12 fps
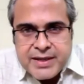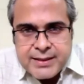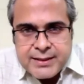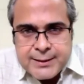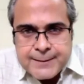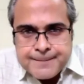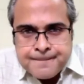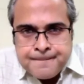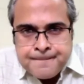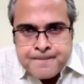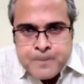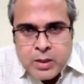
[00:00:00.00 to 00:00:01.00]
pedicles.
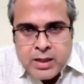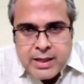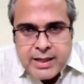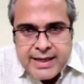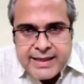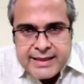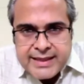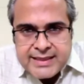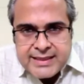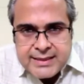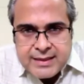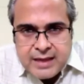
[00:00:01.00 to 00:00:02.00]
In
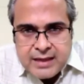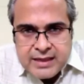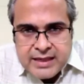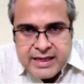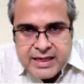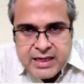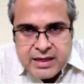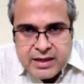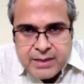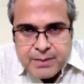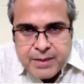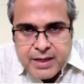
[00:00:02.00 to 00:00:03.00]
this, rather than getting a
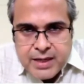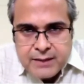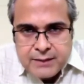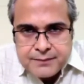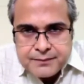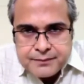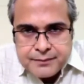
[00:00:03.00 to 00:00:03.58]
grip here,